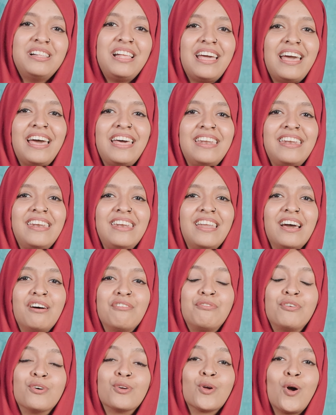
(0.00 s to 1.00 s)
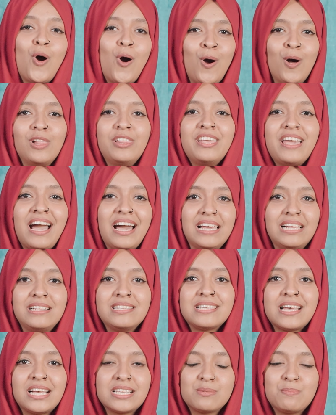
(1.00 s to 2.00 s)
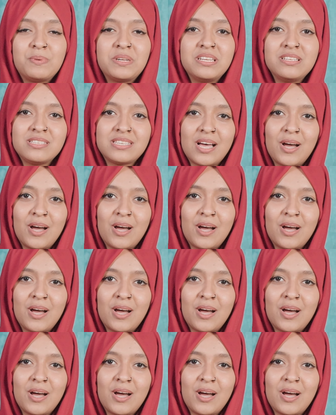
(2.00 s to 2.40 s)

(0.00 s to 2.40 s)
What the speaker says: and for all the IELTS aspirants